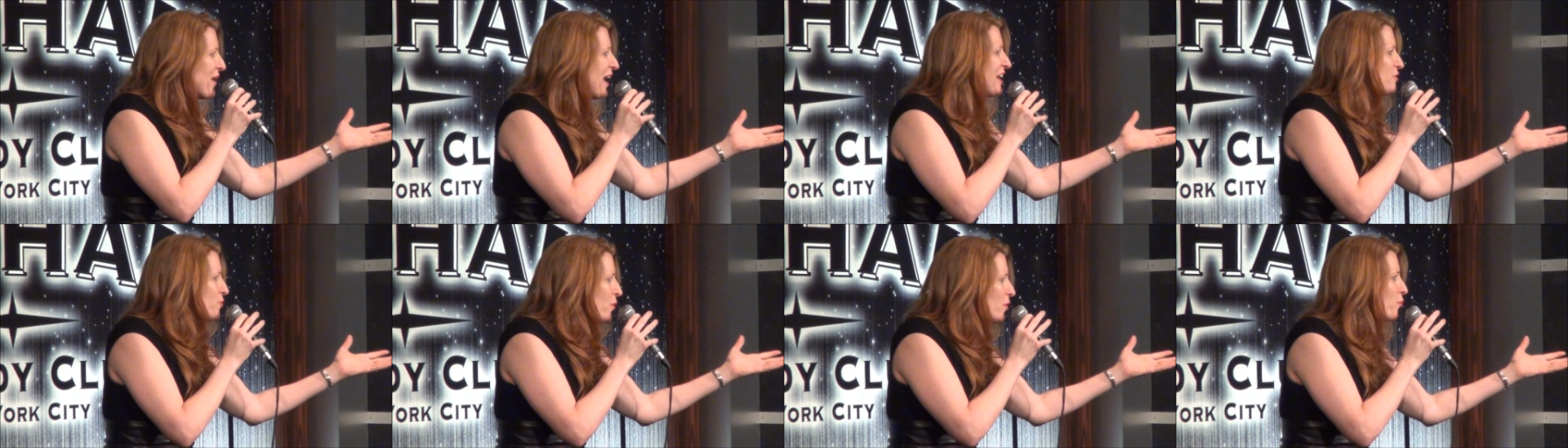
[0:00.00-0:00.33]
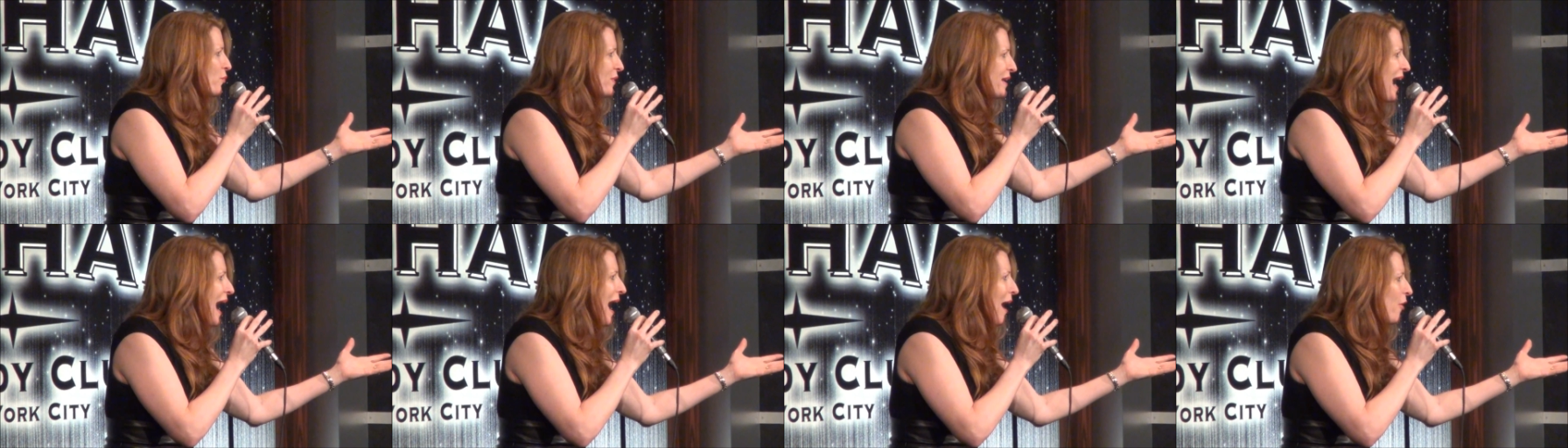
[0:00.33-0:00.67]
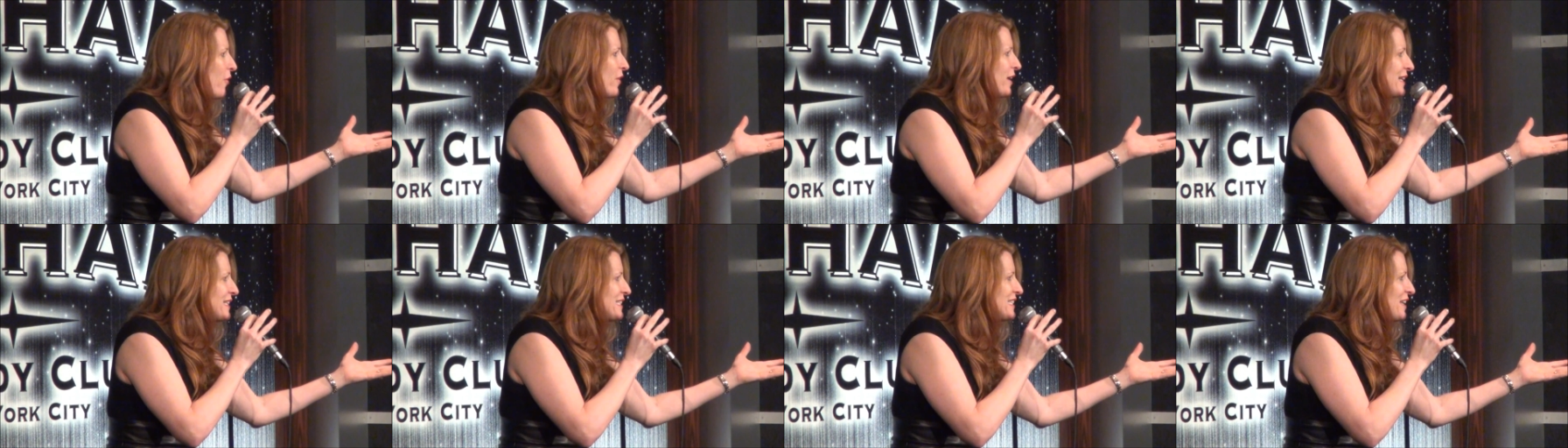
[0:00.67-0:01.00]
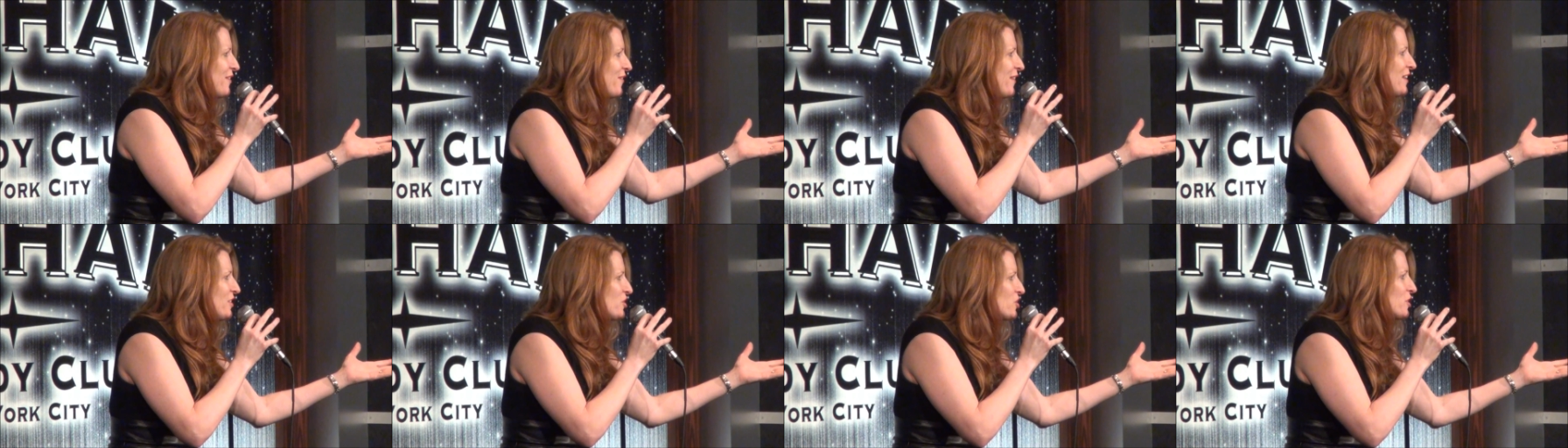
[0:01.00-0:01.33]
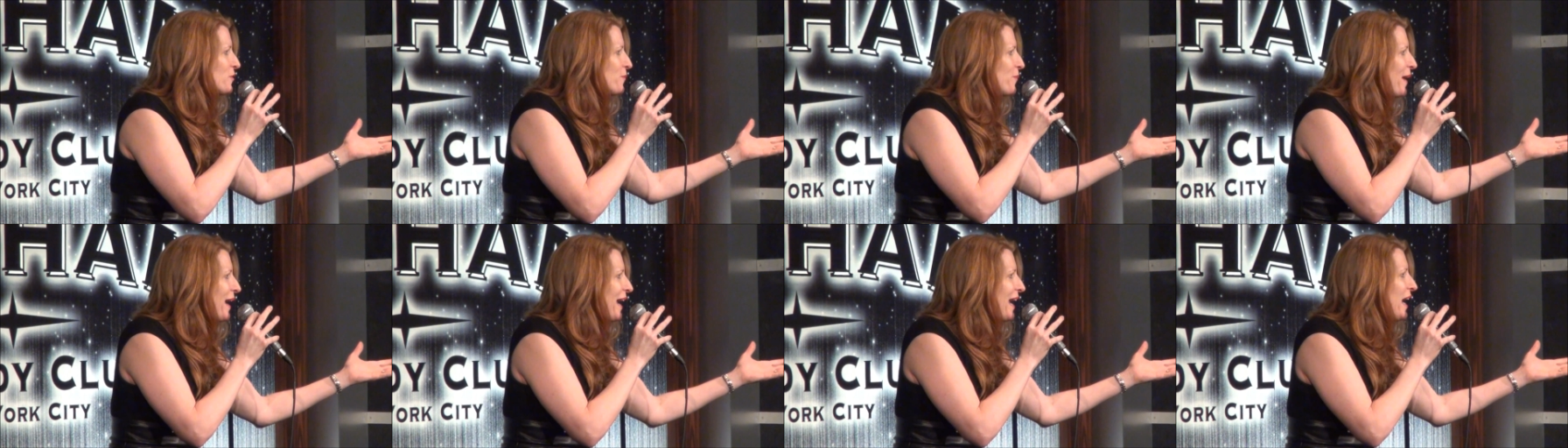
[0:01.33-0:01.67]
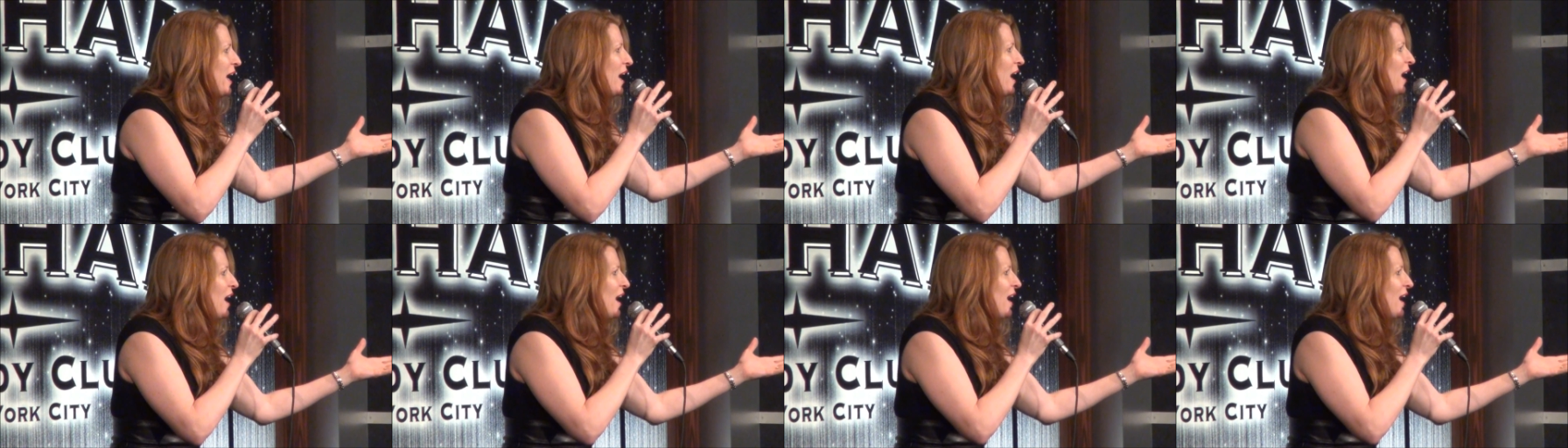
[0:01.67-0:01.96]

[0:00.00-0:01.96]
That's what reality TV should be.